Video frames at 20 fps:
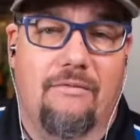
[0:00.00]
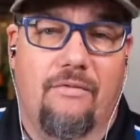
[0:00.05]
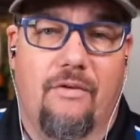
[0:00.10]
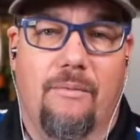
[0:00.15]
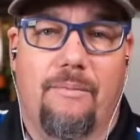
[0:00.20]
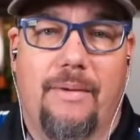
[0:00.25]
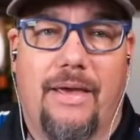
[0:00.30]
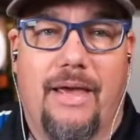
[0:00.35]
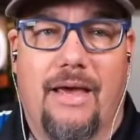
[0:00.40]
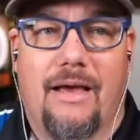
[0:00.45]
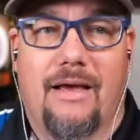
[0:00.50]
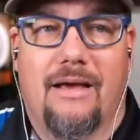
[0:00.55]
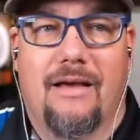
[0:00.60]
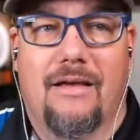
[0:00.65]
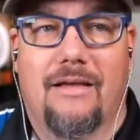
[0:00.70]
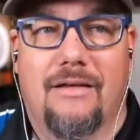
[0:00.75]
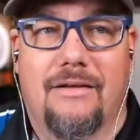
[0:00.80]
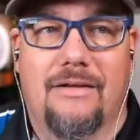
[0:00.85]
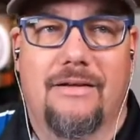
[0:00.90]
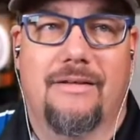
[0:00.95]
for being
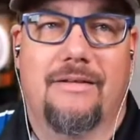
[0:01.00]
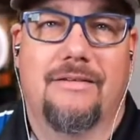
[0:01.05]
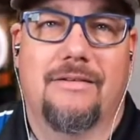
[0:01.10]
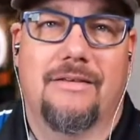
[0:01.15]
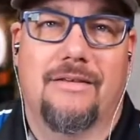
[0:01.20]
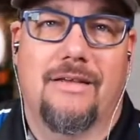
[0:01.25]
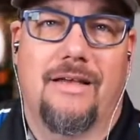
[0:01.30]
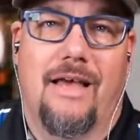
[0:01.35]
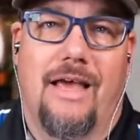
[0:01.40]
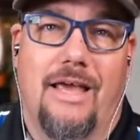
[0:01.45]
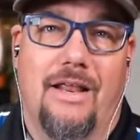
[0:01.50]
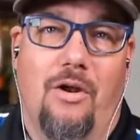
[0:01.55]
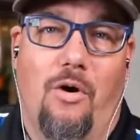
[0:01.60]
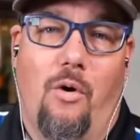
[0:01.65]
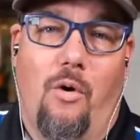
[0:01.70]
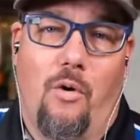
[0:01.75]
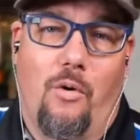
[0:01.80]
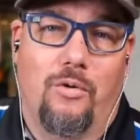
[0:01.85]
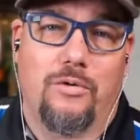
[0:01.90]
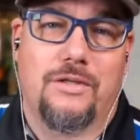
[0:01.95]
an
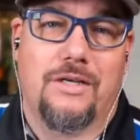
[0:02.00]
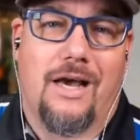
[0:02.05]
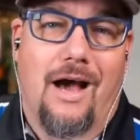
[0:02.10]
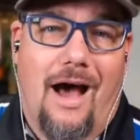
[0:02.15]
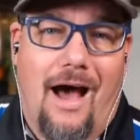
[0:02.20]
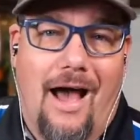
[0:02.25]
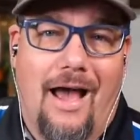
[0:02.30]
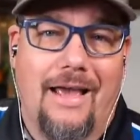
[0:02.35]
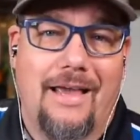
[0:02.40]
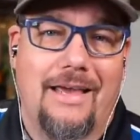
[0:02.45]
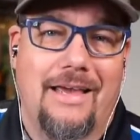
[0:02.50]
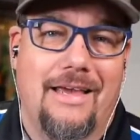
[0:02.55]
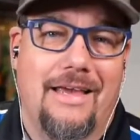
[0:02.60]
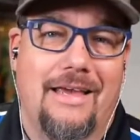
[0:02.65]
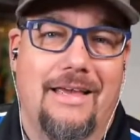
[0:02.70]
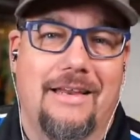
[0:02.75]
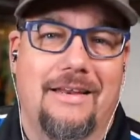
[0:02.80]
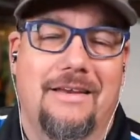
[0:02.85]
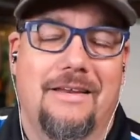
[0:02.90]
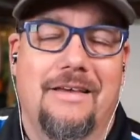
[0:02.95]
old guy
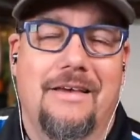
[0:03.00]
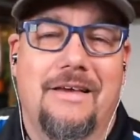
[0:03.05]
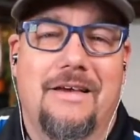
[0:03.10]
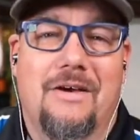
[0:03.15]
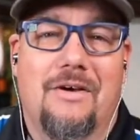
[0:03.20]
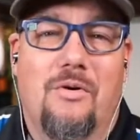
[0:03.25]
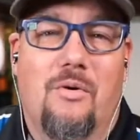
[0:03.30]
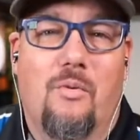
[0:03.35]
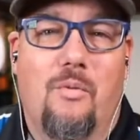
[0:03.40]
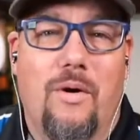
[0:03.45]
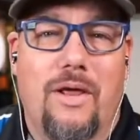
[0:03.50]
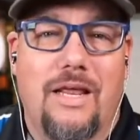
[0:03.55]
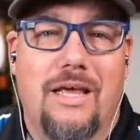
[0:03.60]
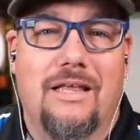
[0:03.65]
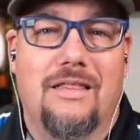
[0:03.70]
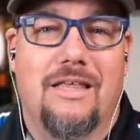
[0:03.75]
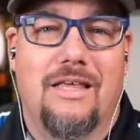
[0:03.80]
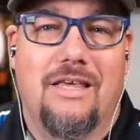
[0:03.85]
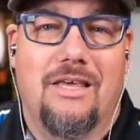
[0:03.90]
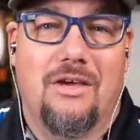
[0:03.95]
in
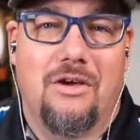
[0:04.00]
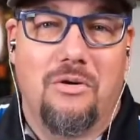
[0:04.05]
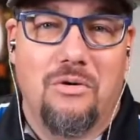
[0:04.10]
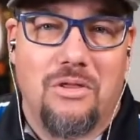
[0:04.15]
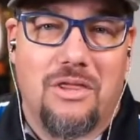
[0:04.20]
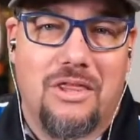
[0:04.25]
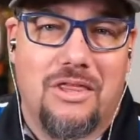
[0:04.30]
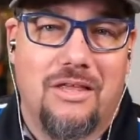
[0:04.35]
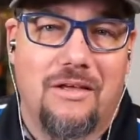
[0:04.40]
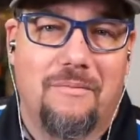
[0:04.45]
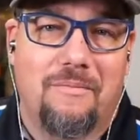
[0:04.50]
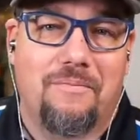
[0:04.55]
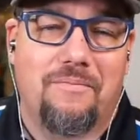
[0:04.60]
winning the youth